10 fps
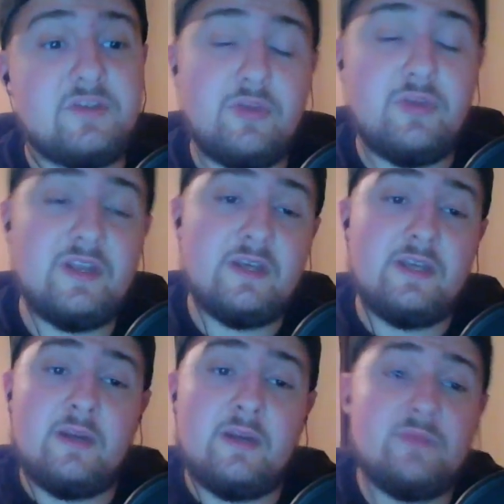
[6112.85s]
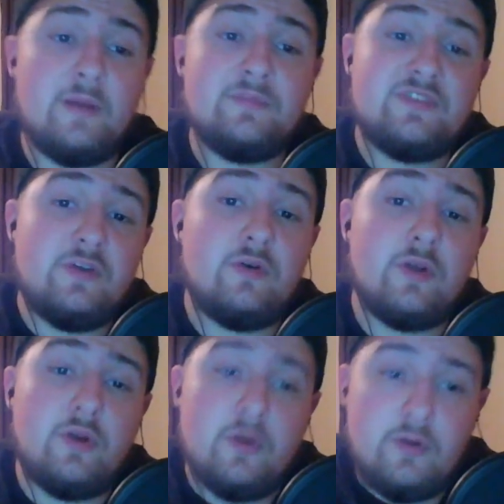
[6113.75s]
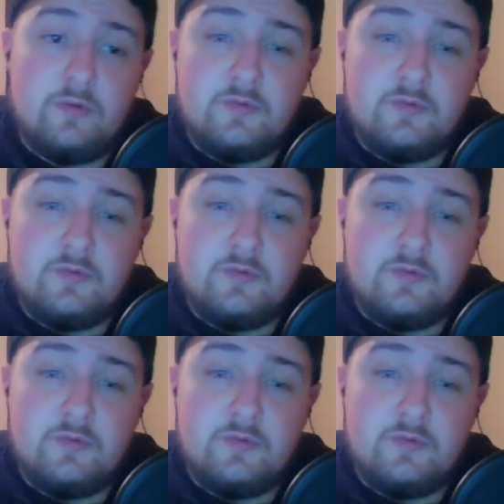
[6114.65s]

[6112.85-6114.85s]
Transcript: to read it, and I'm still gonna